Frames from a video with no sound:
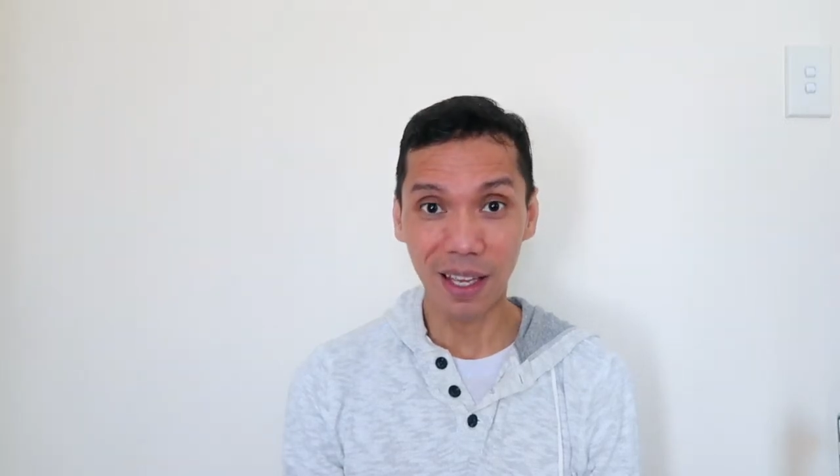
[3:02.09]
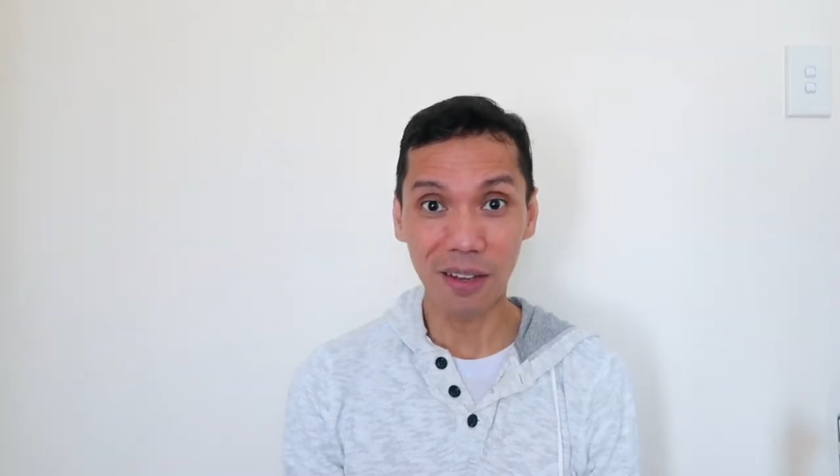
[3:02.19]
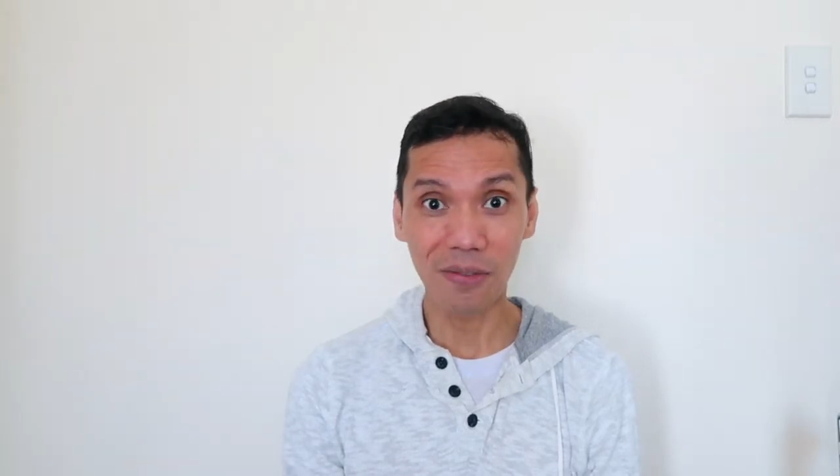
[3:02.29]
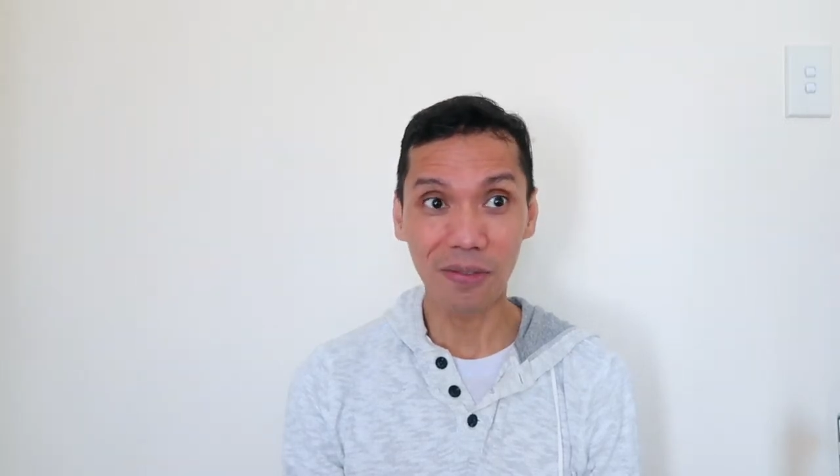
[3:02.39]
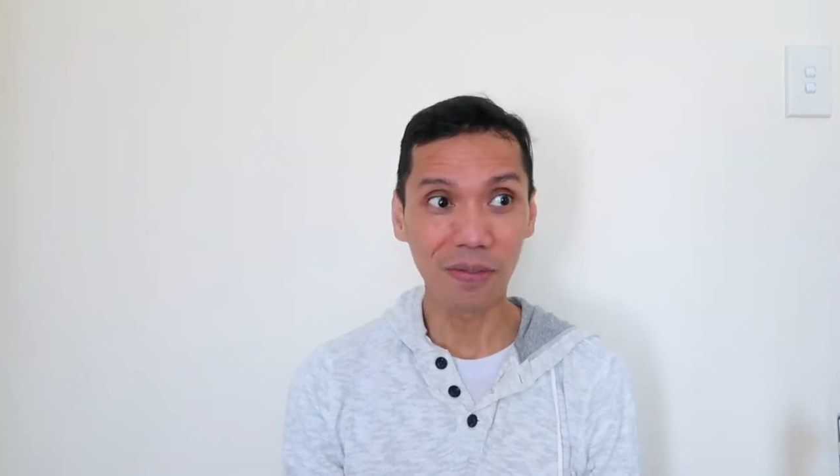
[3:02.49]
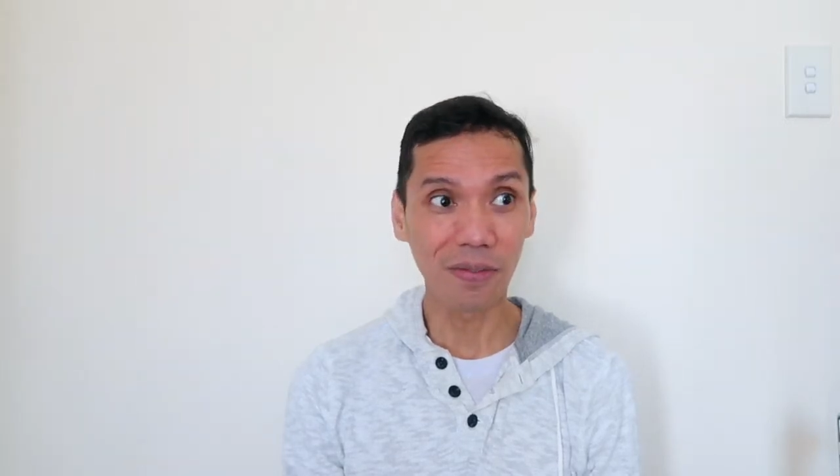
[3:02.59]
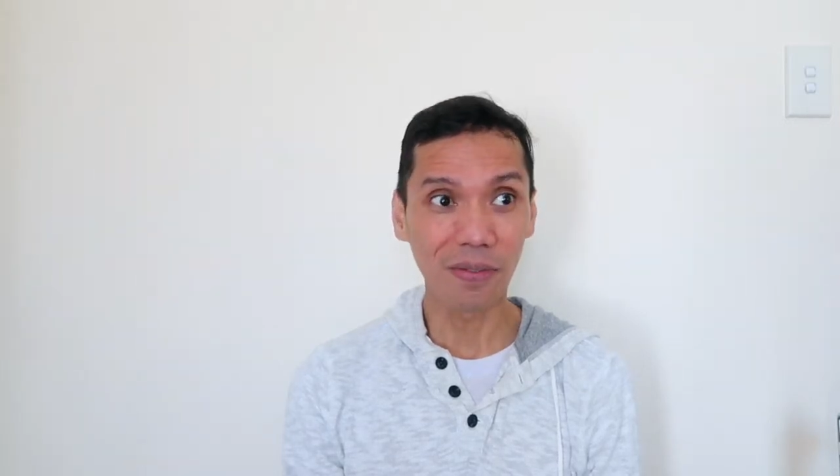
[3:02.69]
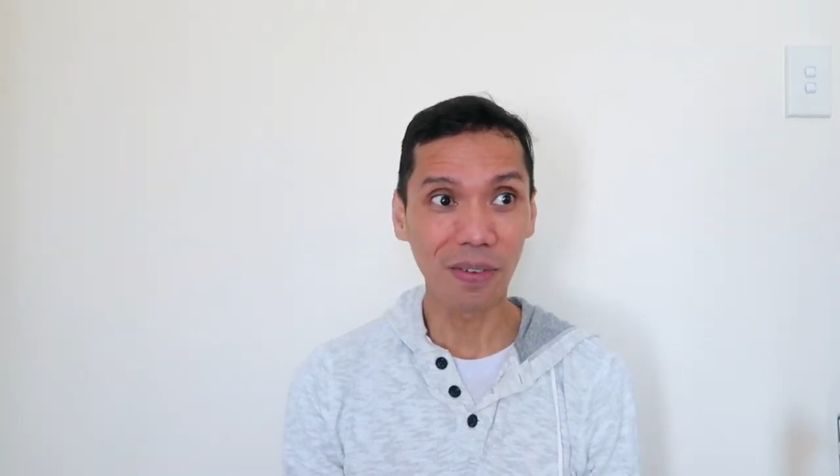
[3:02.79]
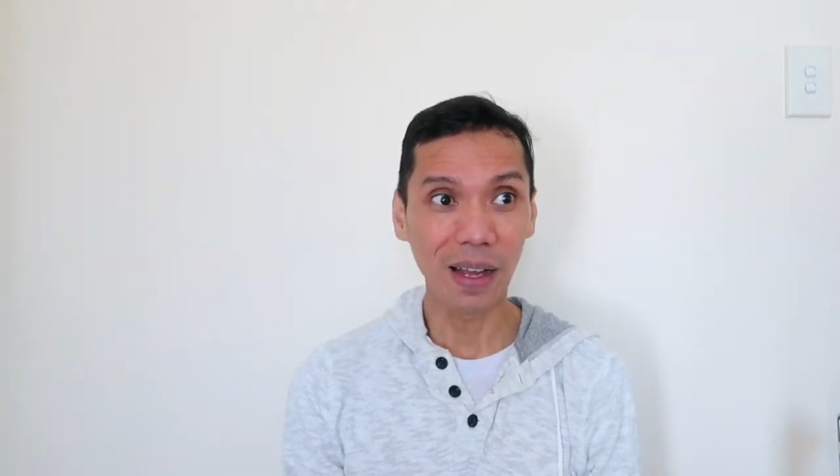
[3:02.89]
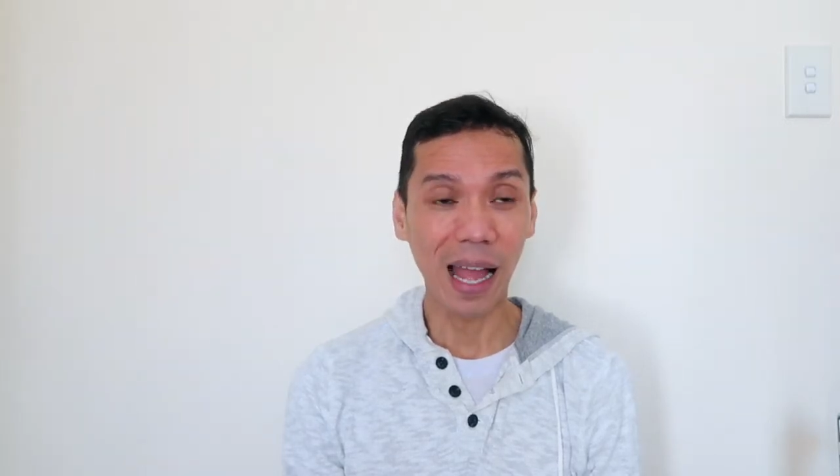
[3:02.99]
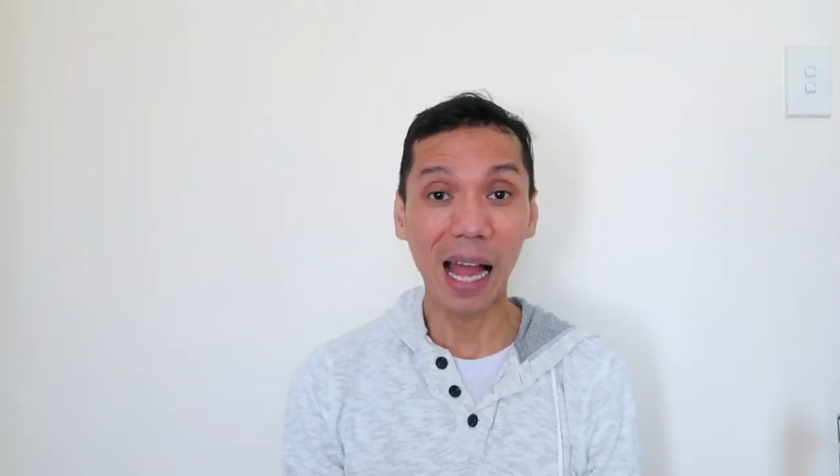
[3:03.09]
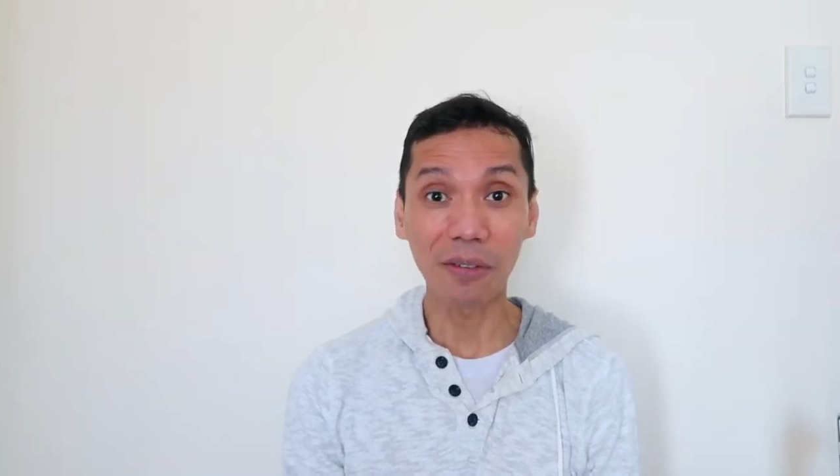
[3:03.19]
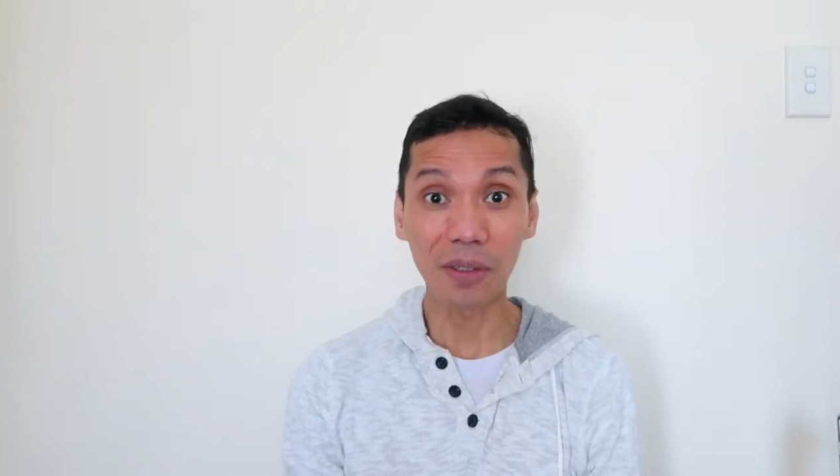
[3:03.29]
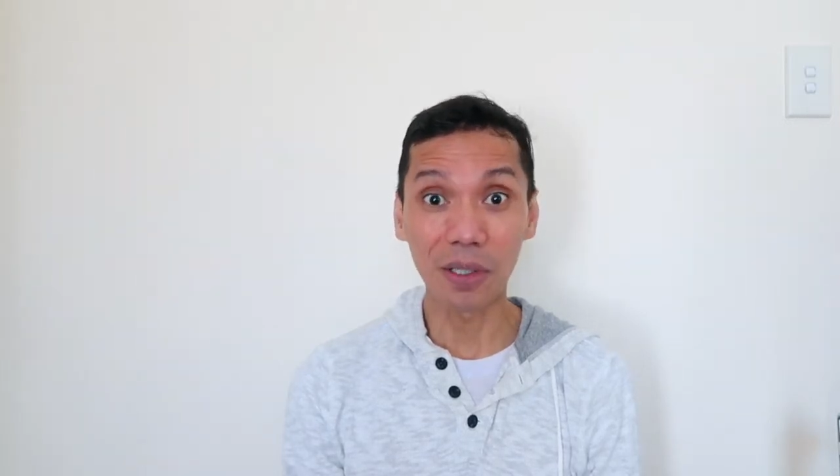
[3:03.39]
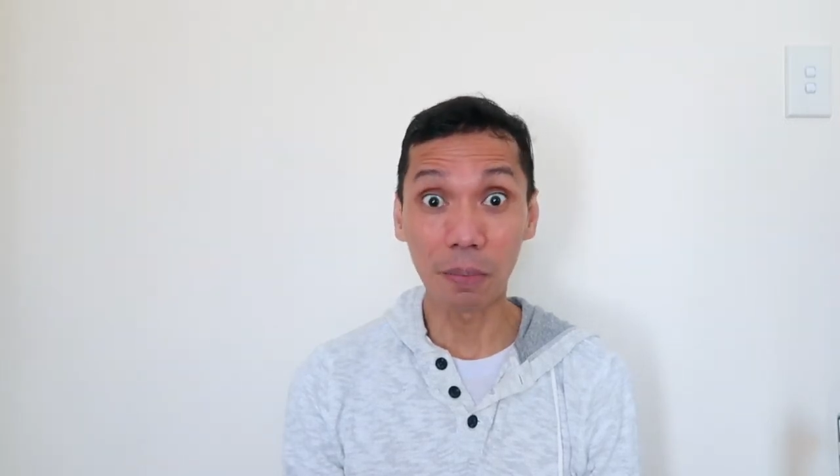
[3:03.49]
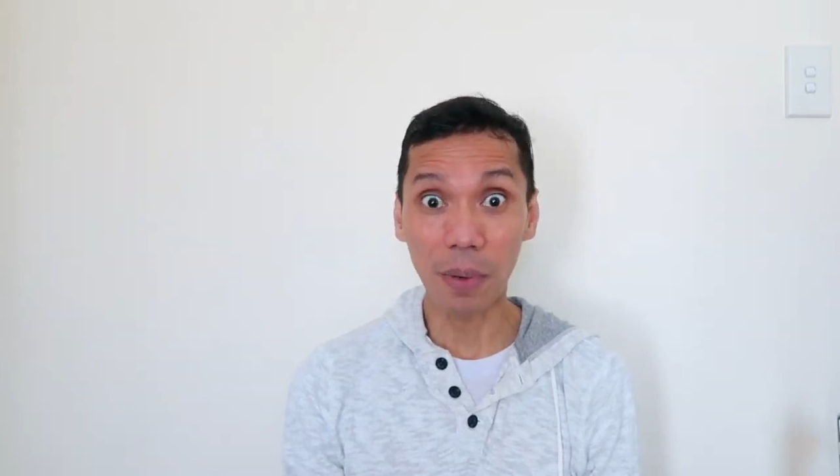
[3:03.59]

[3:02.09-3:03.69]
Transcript: if after the